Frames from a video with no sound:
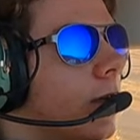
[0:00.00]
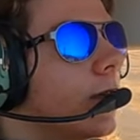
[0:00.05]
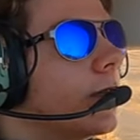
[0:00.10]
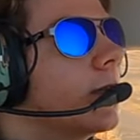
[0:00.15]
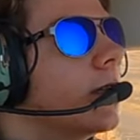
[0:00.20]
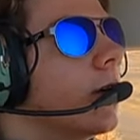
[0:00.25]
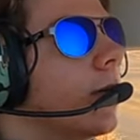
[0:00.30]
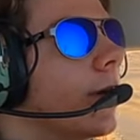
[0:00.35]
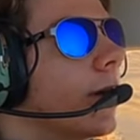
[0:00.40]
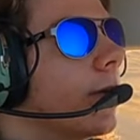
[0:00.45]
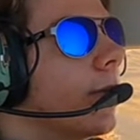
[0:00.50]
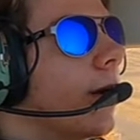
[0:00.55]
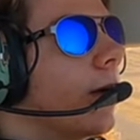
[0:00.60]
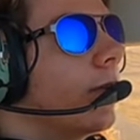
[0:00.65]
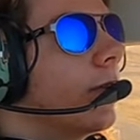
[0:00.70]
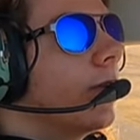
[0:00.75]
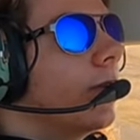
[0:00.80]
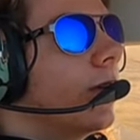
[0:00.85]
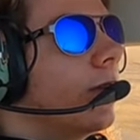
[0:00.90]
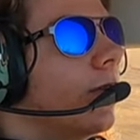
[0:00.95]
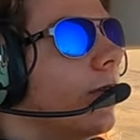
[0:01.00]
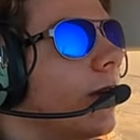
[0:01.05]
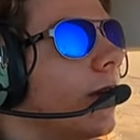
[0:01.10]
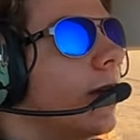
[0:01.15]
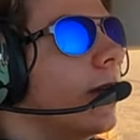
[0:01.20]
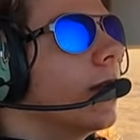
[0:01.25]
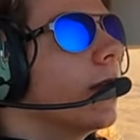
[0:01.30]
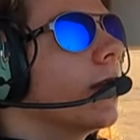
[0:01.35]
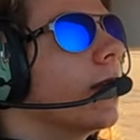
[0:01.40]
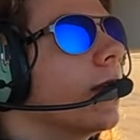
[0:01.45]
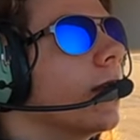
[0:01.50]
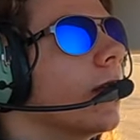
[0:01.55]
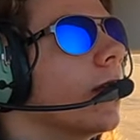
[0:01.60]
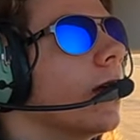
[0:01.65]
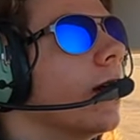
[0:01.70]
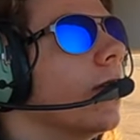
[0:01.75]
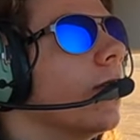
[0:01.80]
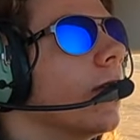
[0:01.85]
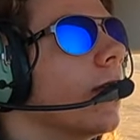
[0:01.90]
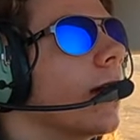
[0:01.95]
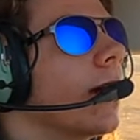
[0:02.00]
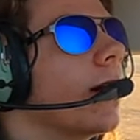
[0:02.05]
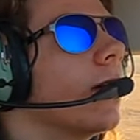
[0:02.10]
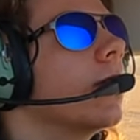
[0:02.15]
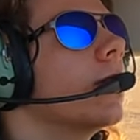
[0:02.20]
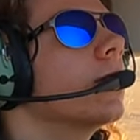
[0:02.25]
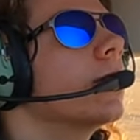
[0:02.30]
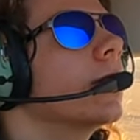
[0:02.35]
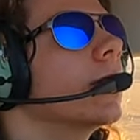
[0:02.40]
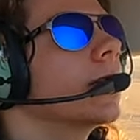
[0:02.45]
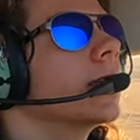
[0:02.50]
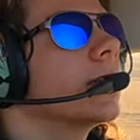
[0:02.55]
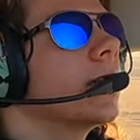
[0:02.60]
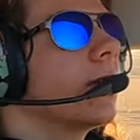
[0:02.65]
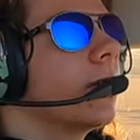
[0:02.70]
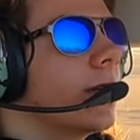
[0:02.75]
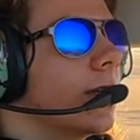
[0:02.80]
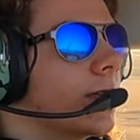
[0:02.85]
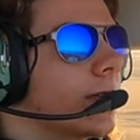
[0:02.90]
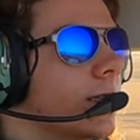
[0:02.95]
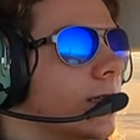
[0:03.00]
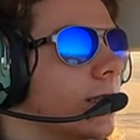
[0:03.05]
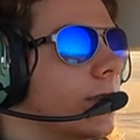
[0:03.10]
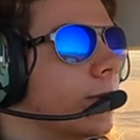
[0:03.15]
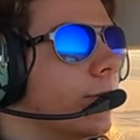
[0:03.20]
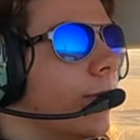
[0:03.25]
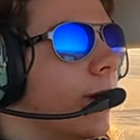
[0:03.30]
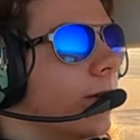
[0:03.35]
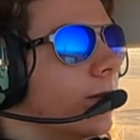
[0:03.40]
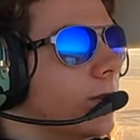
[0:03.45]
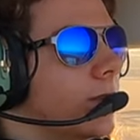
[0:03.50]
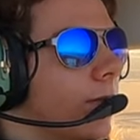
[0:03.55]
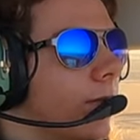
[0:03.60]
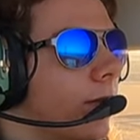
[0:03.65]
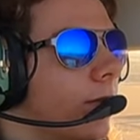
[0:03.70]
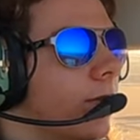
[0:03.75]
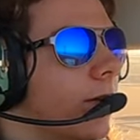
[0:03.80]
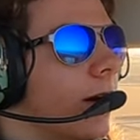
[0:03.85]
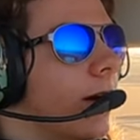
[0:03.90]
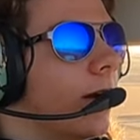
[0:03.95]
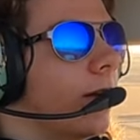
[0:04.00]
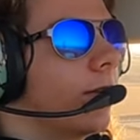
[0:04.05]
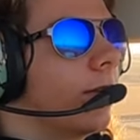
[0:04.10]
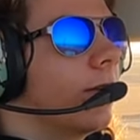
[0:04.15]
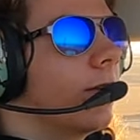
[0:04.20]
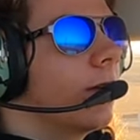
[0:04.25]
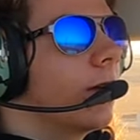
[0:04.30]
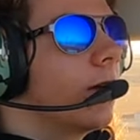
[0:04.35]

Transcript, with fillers: Until we get about 50 feet, level out, accelerate to about 75.